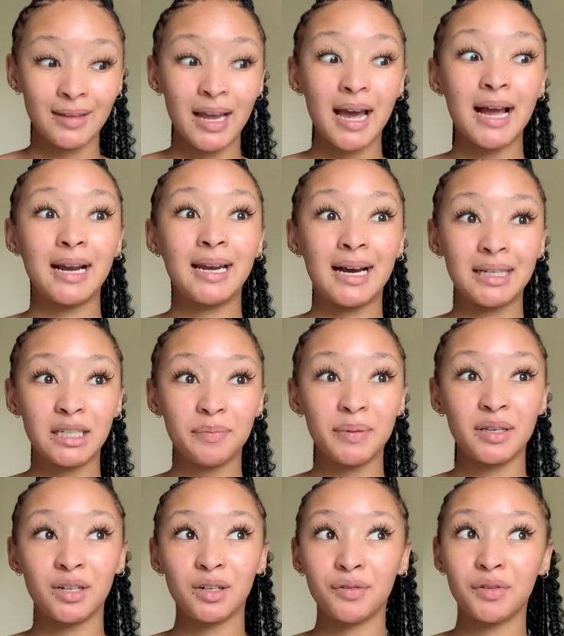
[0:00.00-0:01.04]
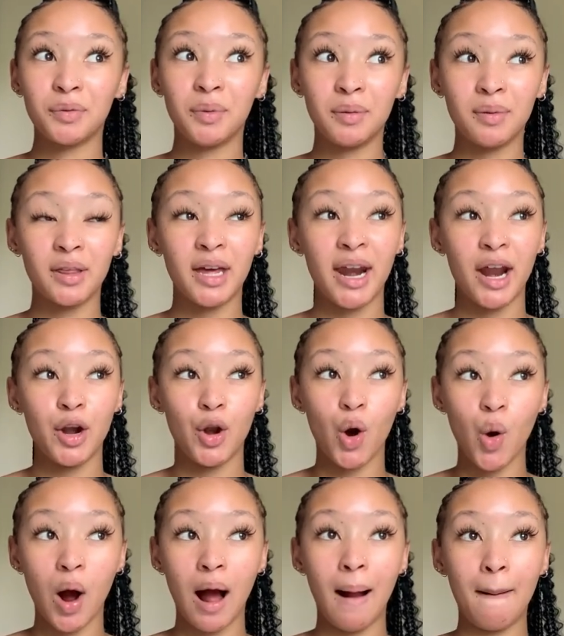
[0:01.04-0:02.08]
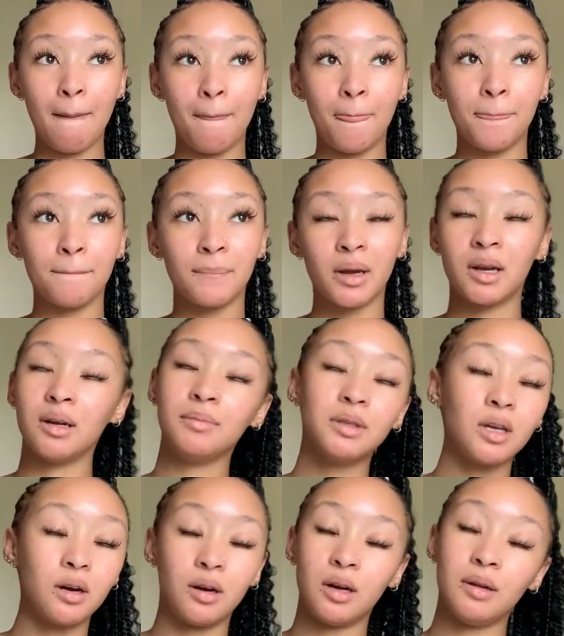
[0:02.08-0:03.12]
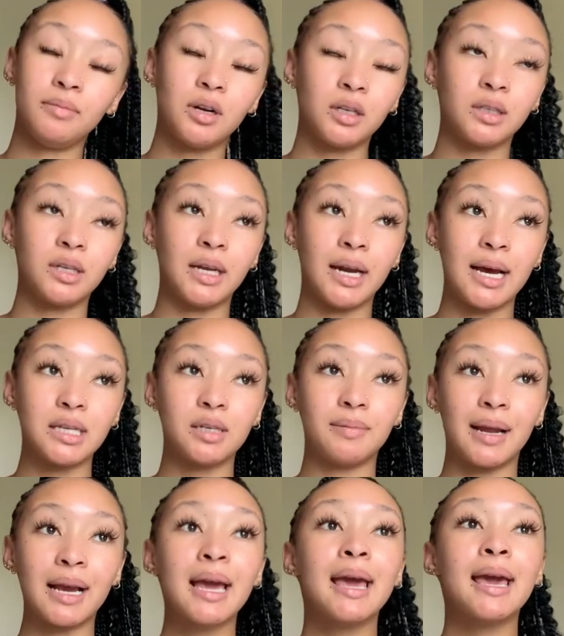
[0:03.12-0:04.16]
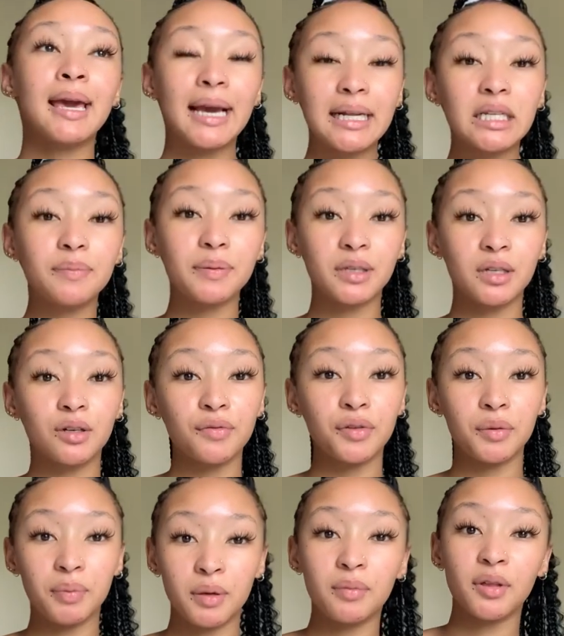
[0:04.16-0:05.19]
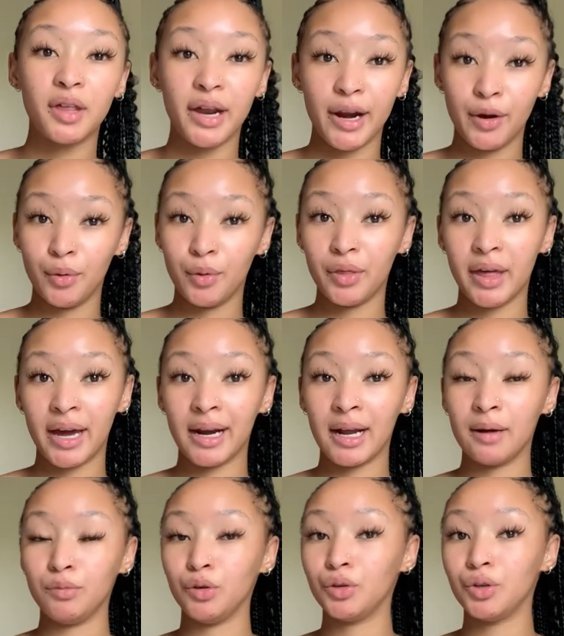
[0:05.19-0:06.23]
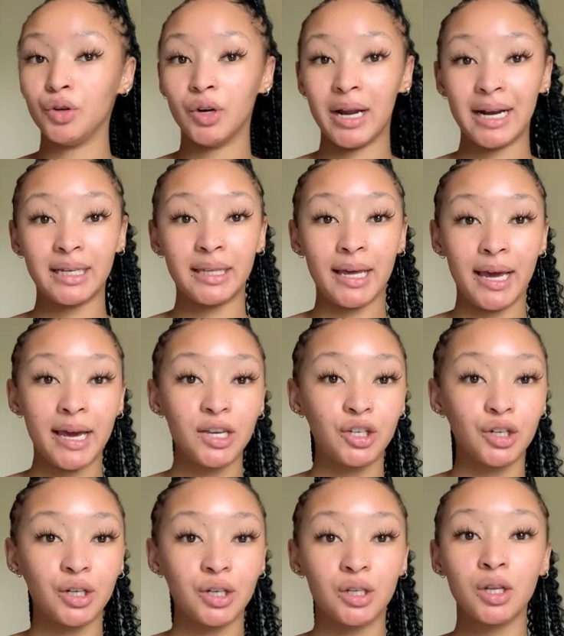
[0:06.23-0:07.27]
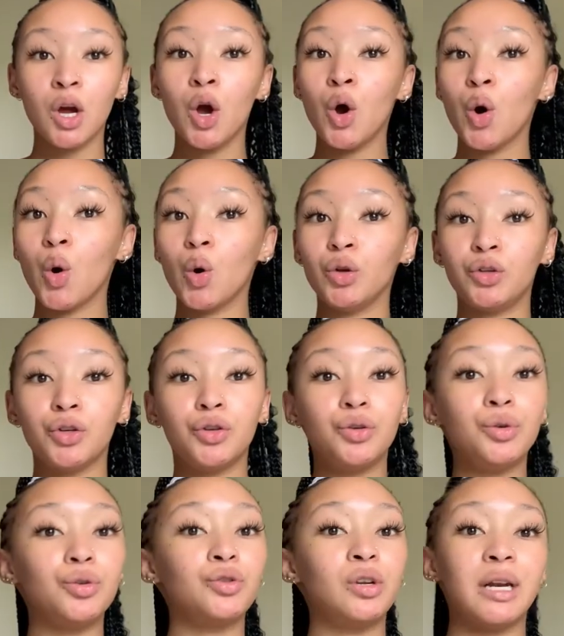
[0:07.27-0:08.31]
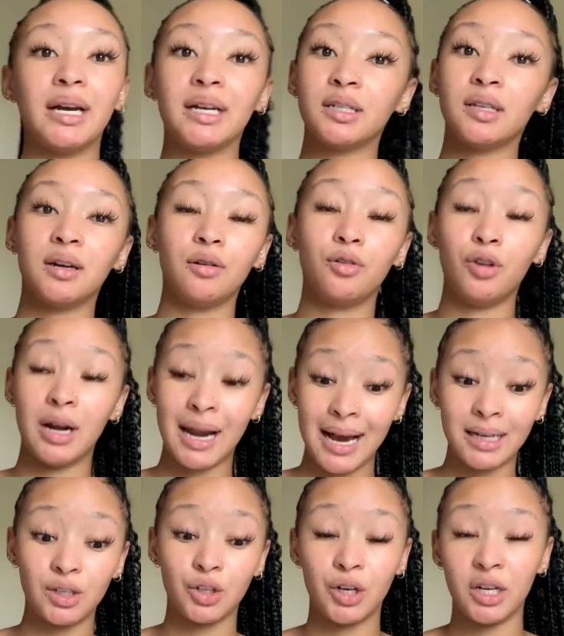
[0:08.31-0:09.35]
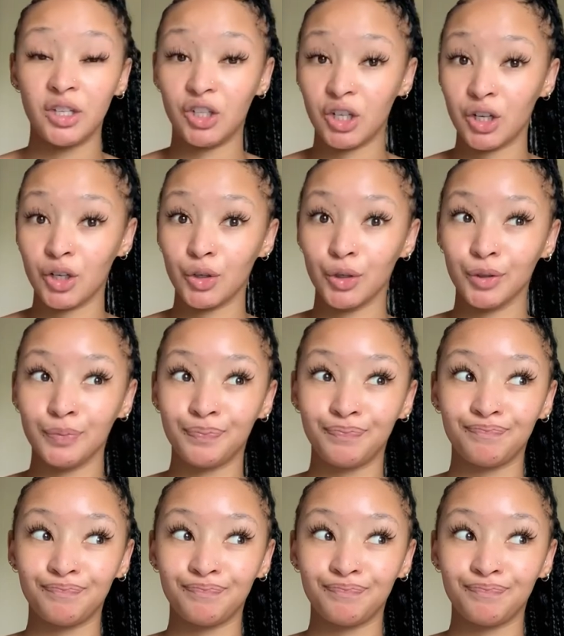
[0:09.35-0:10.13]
And 90% of the people that I know, let me not say 90, but like 80% of the people that I know that I'm used to relax their edges or just use relaxer in general,